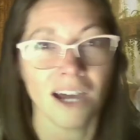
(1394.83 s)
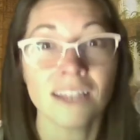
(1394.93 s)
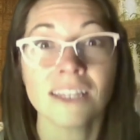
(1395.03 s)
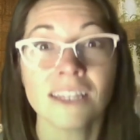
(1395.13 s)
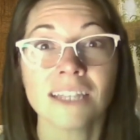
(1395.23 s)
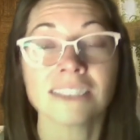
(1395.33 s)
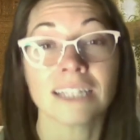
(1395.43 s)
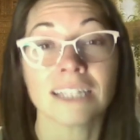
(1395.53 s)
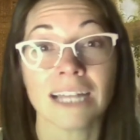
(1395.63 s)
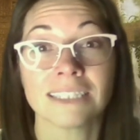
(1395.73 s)
I think that's a
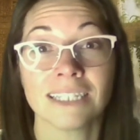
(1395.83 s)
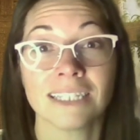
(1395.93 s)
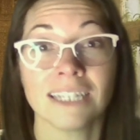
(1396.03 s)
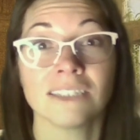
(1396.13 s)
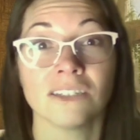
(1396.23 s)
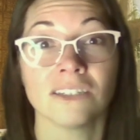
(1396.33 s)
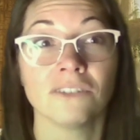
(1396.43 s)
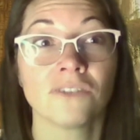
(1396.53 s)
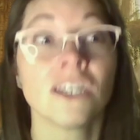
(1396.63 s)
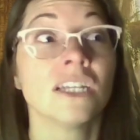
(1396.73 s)
classic case
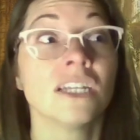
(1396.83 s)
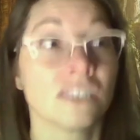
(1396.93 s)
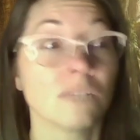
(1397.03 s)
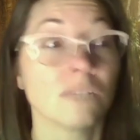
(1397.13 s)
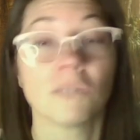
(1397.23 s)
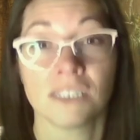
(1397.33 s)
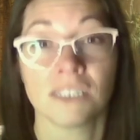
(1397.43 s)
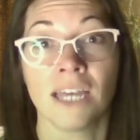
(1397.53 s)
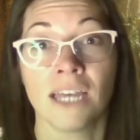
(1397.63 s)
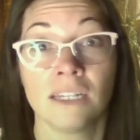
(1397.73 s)
of someone
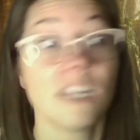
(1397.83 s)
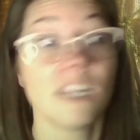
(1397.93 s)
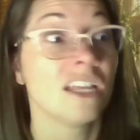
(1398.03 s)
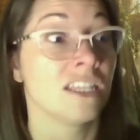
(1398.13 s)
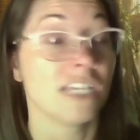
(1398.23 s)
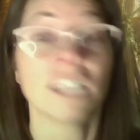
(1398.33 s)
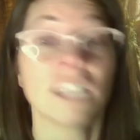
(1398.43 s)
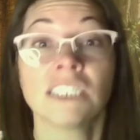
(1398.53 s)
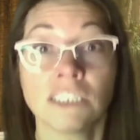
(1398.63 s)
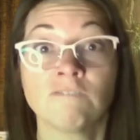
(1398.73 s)
said,
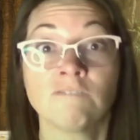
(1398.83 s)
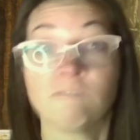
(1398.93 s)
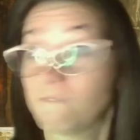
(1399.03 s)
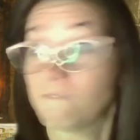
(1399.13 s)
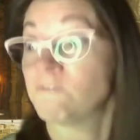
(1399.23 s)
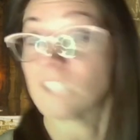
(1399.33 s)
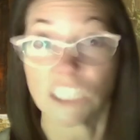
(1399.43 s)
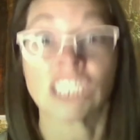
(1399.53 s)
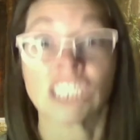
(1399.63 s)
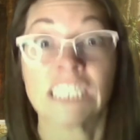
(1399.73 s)
that little
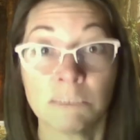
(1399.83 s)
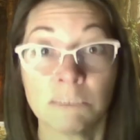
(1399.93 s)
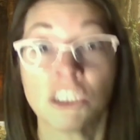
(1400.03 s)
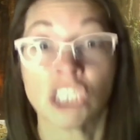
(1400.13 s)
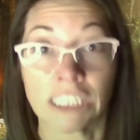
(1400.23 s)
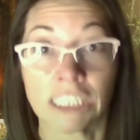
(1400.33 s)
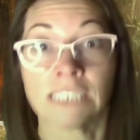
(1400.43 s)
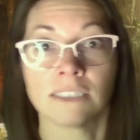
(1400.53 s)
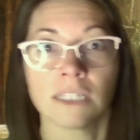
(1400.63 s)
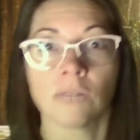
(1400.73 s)
demon
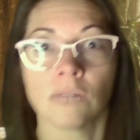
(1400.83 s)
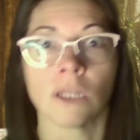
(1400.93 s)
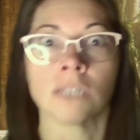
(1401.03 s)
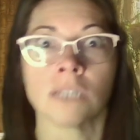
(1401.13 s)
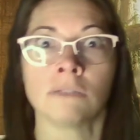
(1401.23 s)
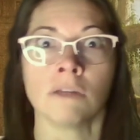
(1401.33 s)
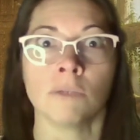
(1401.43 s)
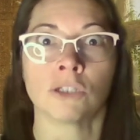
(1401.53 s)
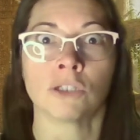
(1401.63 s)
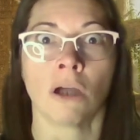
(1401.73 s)
child. And they were like,
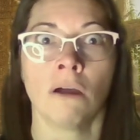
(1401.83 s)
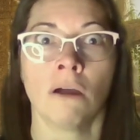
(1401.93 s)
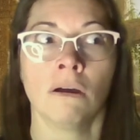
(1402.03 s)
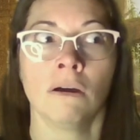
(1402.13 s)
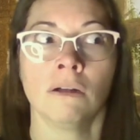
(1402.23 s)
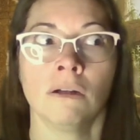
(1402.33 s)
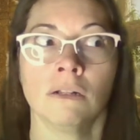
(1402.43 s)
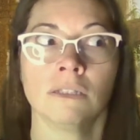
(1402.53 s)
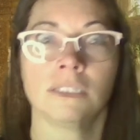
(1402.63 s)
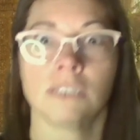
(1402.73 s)
demon
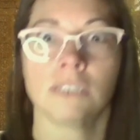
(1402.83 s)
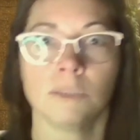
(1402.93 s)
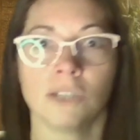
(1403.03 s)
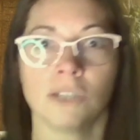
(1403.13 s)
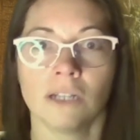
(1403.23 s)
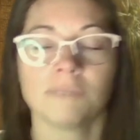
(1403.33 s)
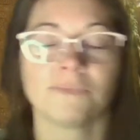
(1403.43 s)
child, it's a demon child.